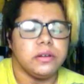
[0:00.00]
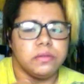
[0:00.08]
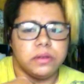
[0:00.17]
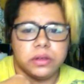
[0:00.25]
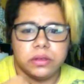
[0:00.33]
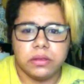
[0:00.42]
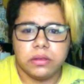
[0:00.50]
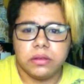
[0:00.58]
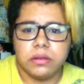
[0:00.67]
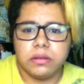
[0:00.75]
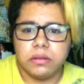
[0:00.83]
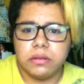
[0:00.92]
just
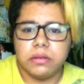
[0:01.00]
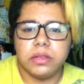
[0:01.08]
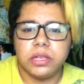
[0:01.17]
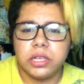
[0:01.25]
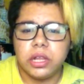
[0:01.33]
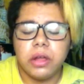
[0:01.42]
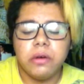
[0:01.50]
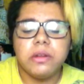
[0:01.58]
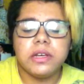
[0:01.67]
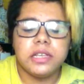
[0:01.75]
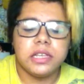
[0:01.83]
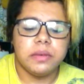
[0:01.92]

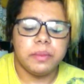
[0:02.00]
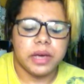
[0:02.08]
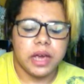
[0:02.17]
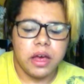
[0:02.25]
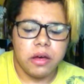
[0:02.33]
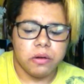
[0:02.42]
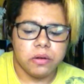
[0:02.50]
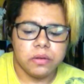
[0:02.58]
slowly seeping out.